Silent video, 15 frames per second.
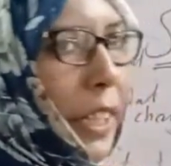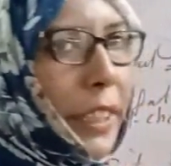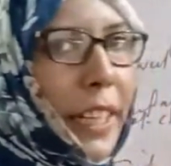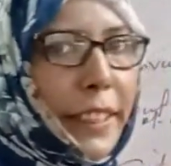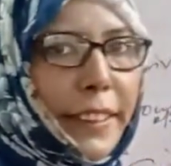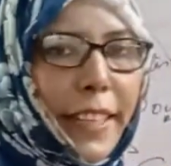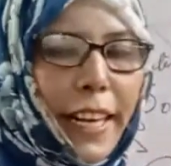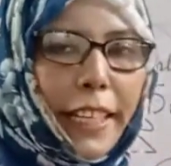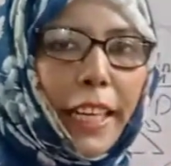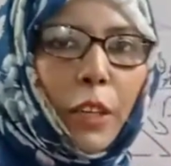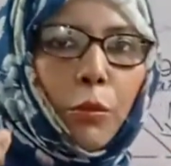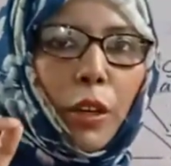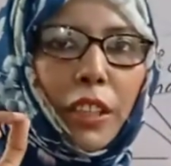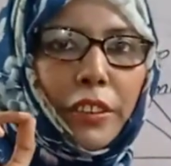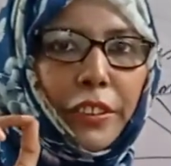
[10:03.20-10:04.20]
the
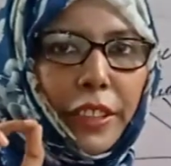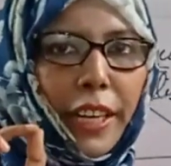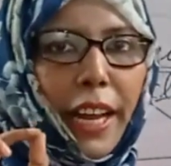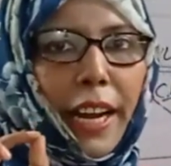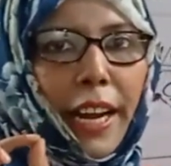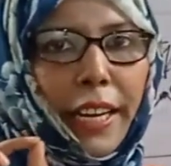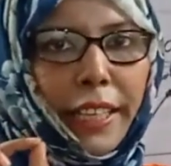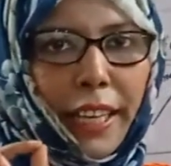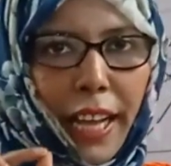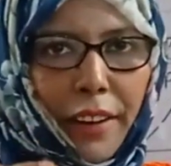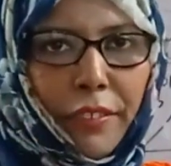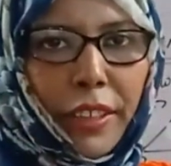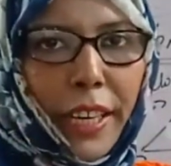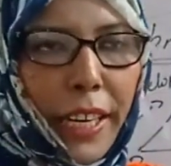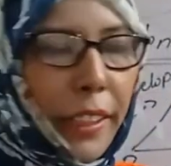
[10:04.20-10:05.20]
setting was
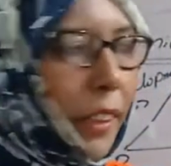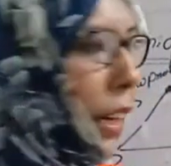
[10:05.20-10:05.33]
11 at